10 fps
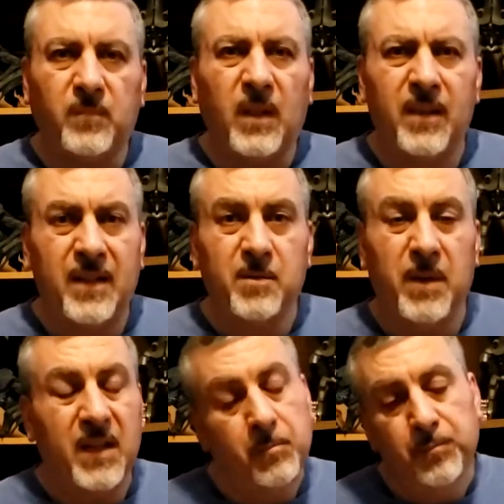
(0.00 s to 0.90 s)
that's
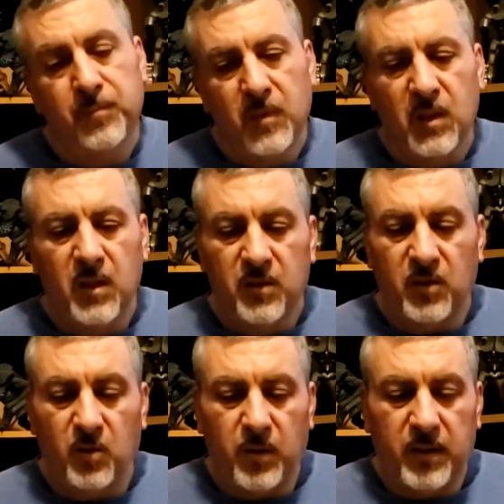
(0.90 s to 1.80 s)
me.
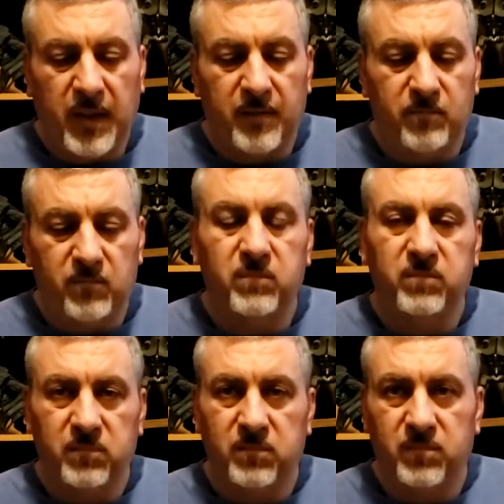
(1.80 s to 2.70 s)
So again,
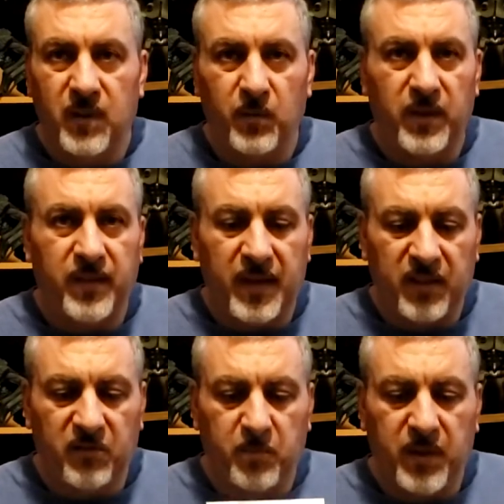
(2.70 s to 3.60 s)
I want to thank
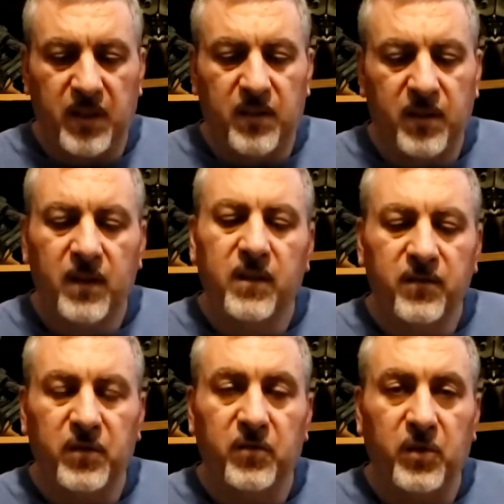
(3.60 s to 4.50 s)
everybody
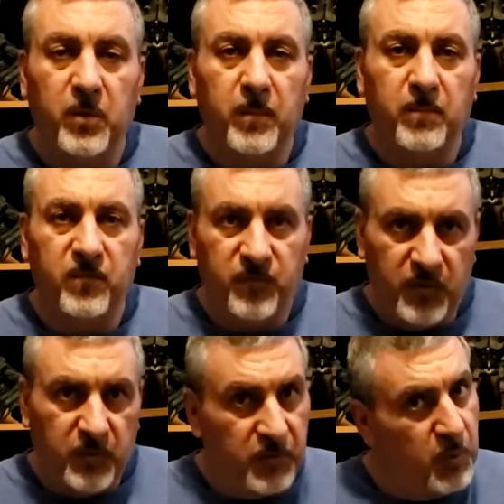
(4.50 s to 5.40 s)
for
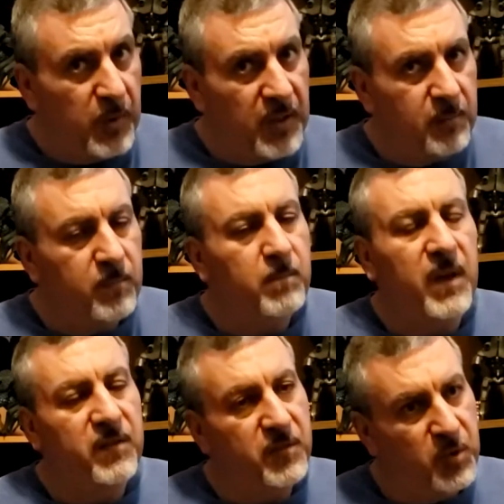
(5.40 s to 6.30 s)
reviewing my
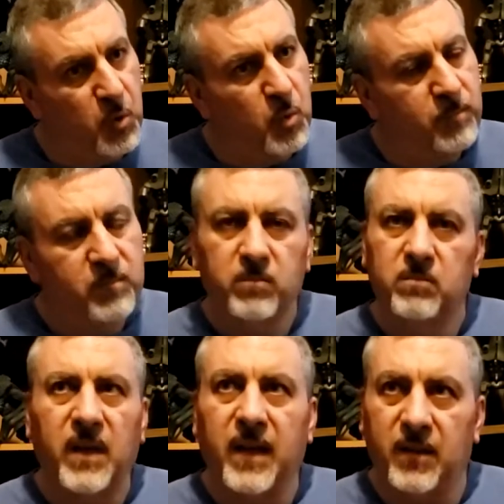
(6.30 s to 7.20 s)
review.
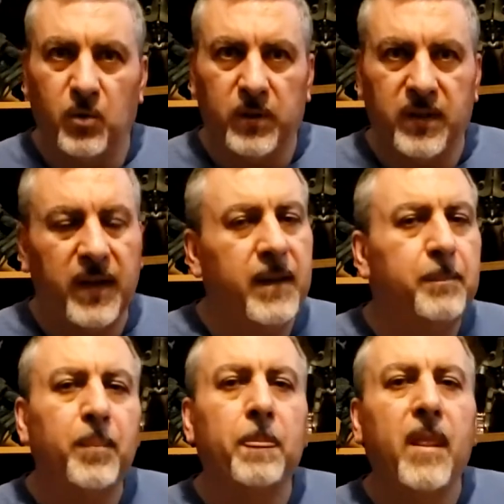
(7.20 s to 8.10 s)
I can't talk today.
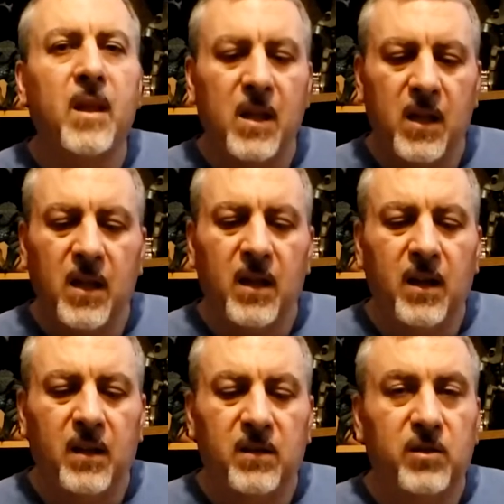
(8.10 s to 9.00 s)

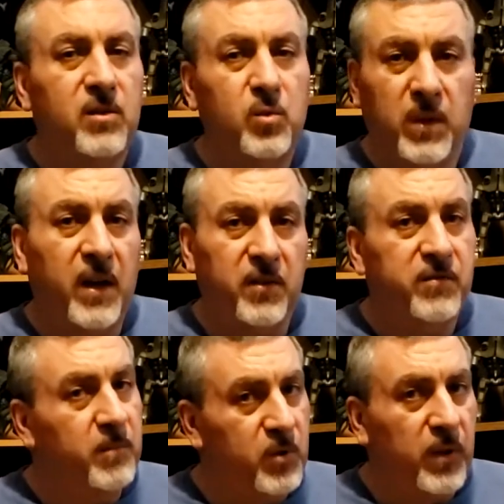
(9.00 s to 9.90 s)
Too tired
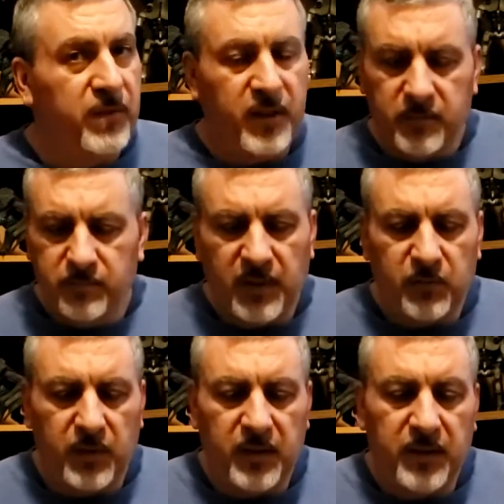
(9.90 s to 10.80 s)
from Toy Fair. That's
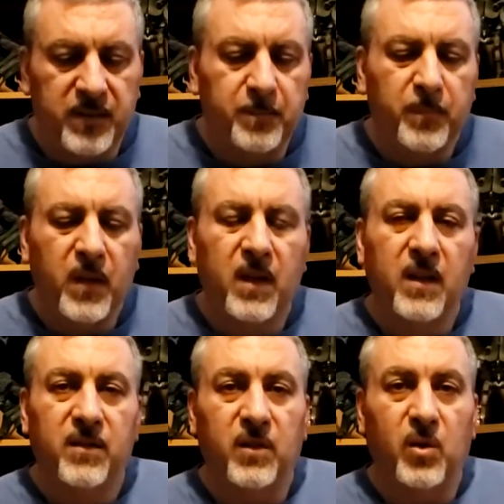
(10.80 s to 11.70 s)
what it is.
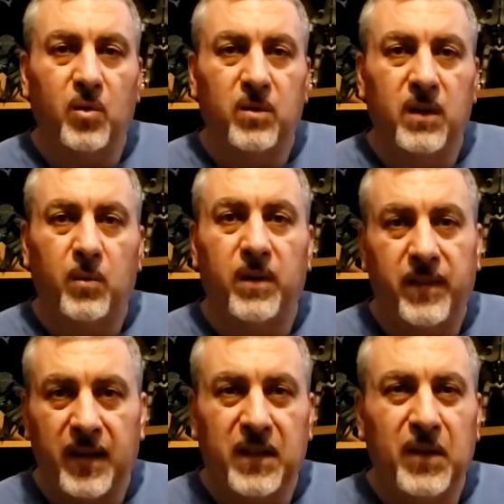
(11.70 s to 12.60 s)
So I want to
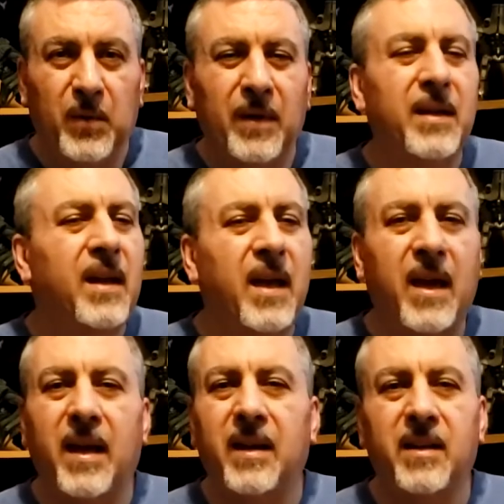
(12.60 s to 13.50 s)
thank you
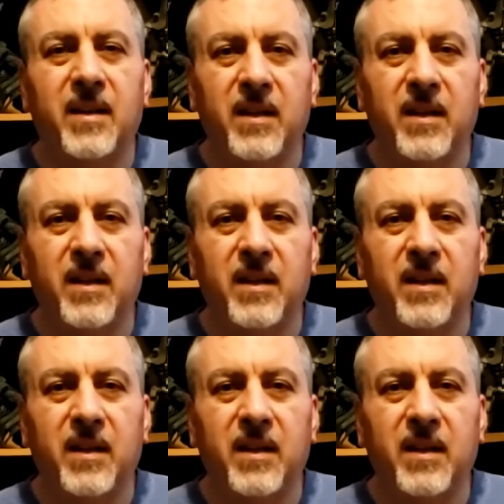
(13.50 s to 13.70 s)
and